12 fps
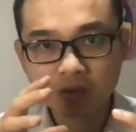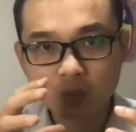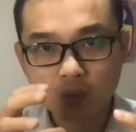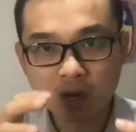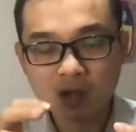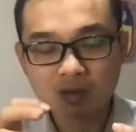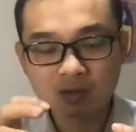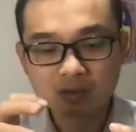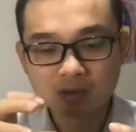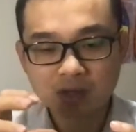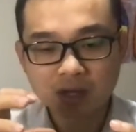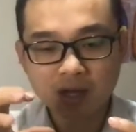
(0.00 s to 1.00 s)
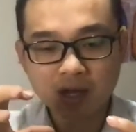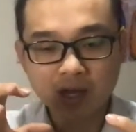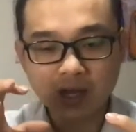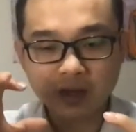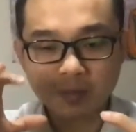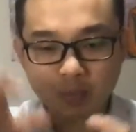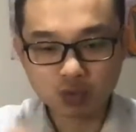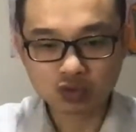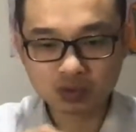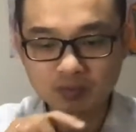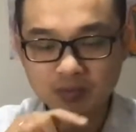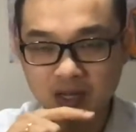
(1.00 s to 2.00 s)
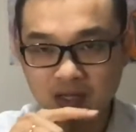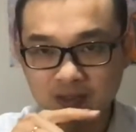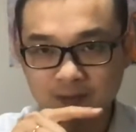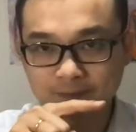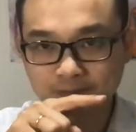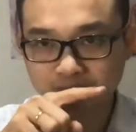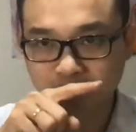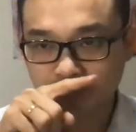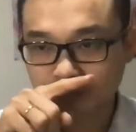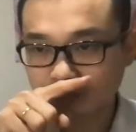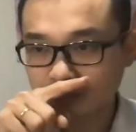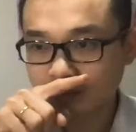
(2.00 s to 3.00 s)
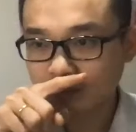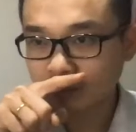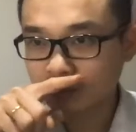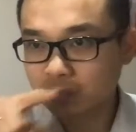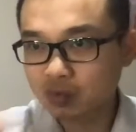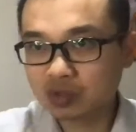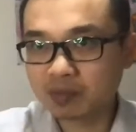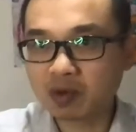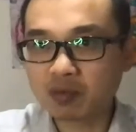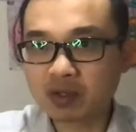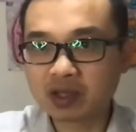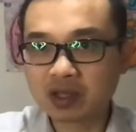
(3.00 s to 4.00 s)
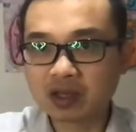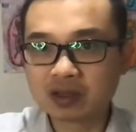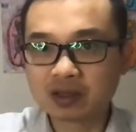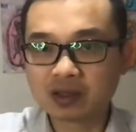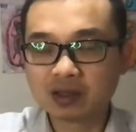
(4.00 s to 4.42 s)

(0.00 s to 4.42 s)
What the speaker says: well, and it pushes the blood to the meridian